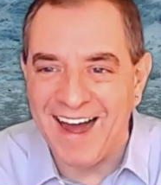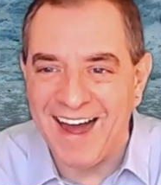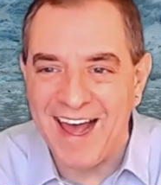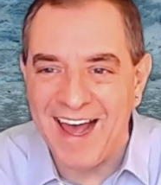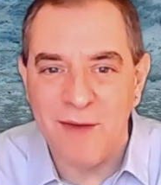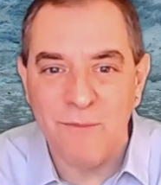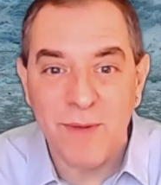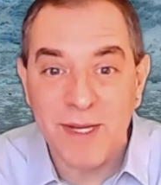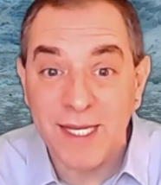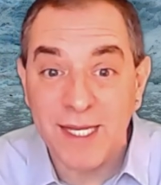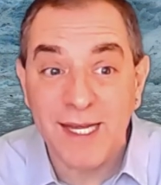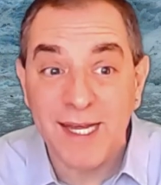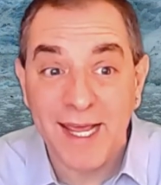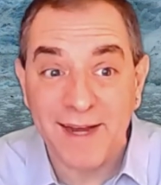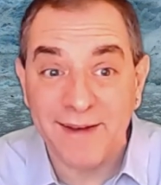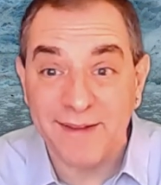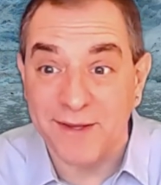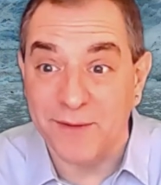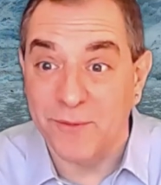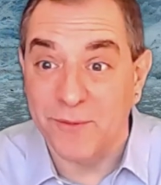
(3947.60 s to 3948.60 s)
and we didn't
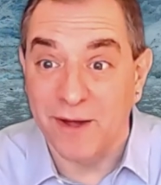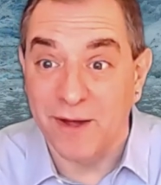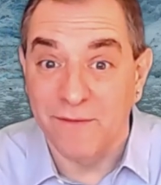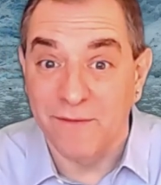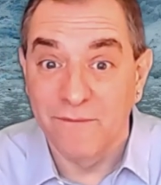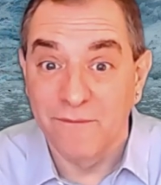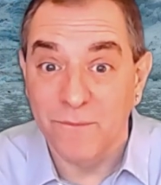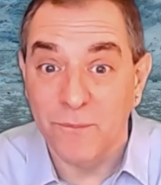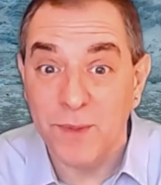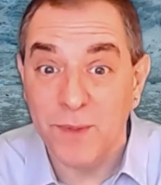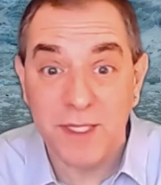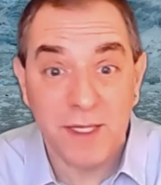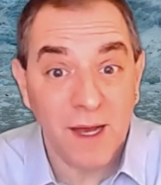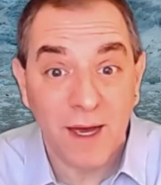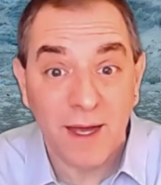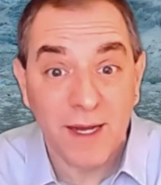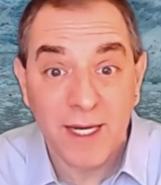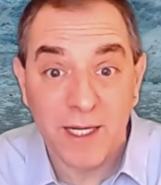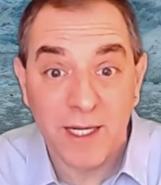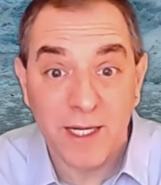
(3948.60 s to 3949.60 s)
handle it well. We did
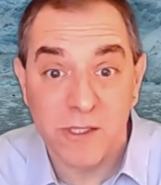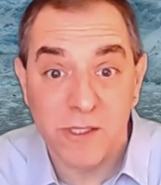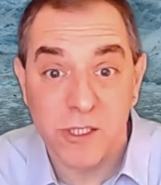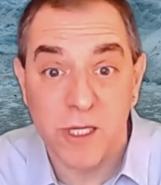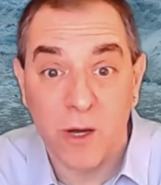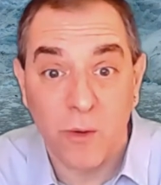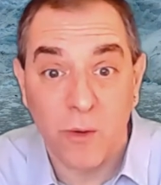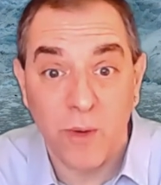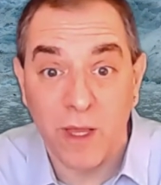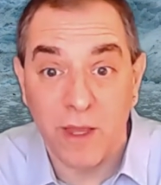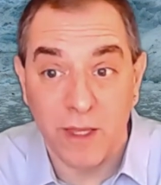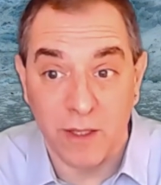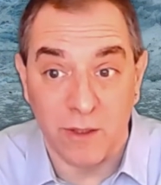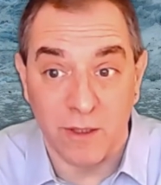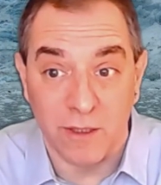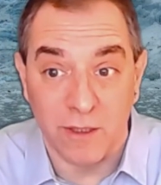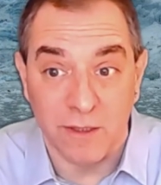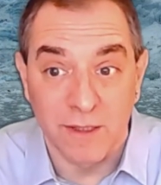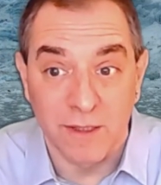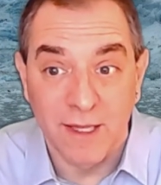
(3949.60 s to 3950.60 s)
not handle the shock well at
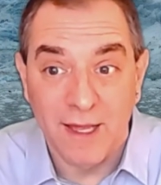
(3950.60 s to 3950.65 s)
all.